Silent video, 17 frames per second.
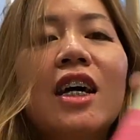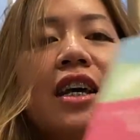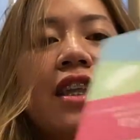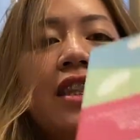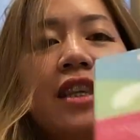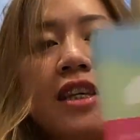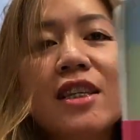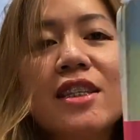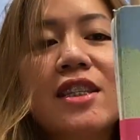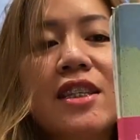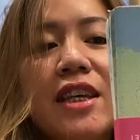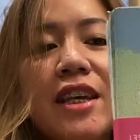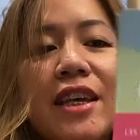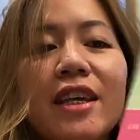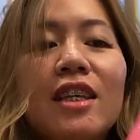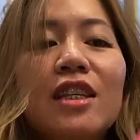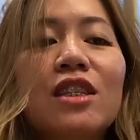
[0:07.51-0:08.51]
This
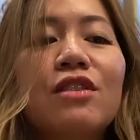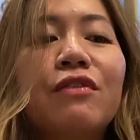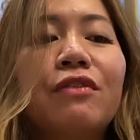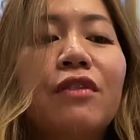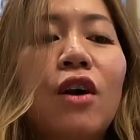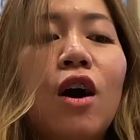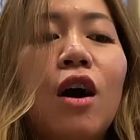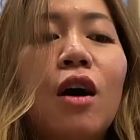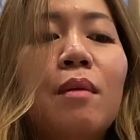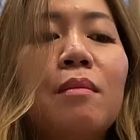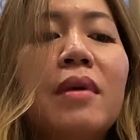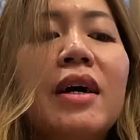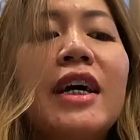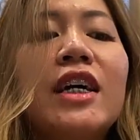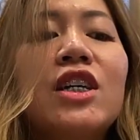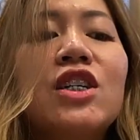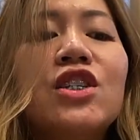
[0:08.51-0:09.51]
is from
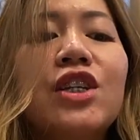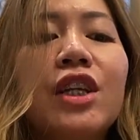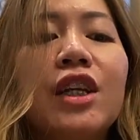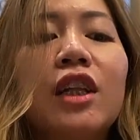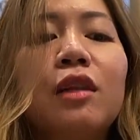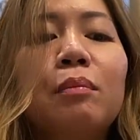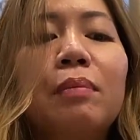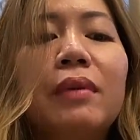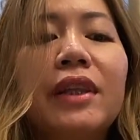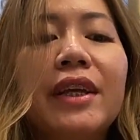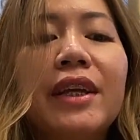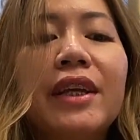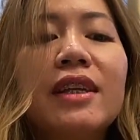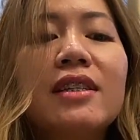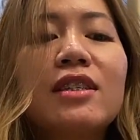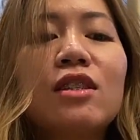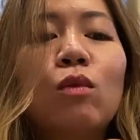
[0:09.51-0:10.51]

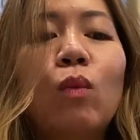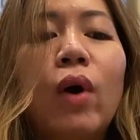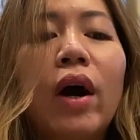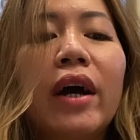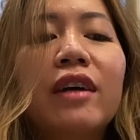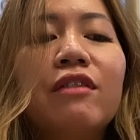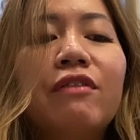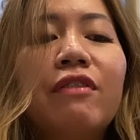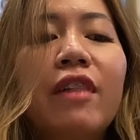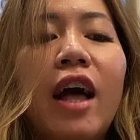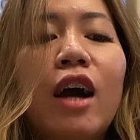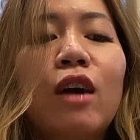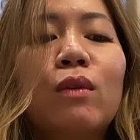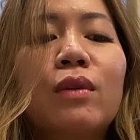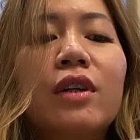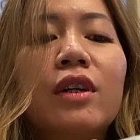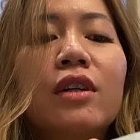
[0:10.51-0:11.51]
Jillbliss
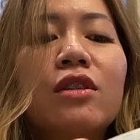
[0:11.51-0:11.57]
Wildflower.